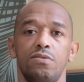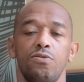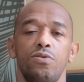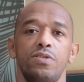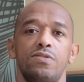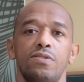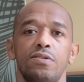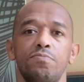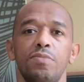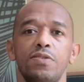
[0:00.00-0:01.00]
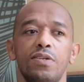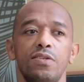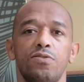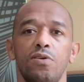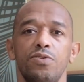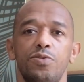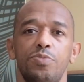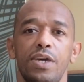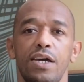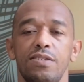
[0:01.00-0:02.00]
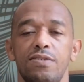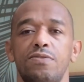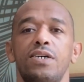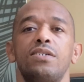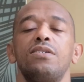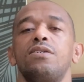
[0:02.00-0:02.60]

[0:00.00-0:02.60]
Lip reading: So it's basically called GPS, right?